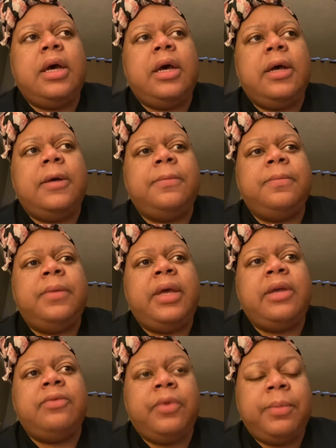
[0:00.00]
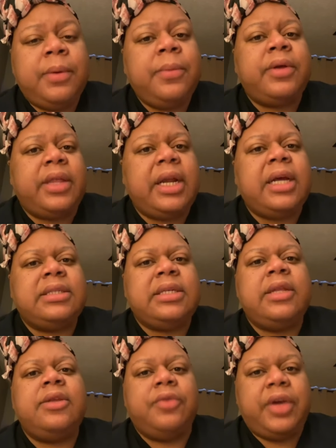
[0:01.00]
Um, and remember that I
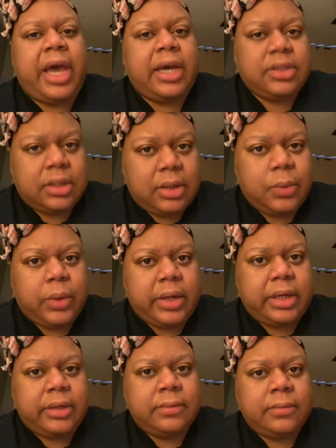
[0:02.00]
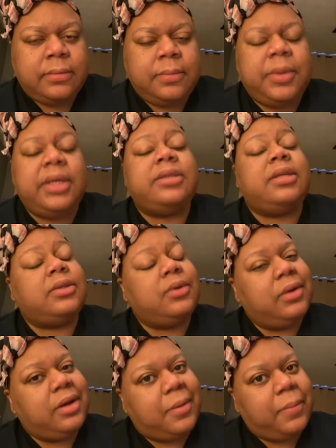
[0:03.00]
said the reaction he wanted because that's
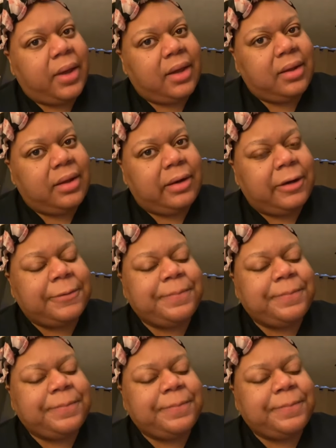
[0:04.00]
going to come back later.